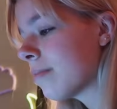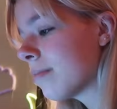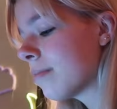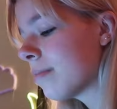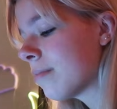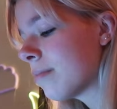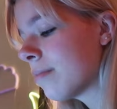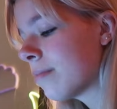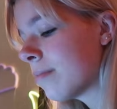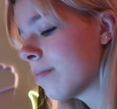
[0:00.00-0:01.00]

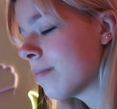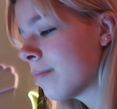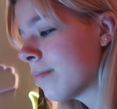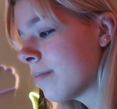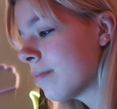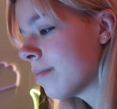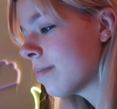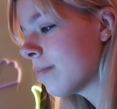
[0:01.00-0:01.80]
Nothing is said.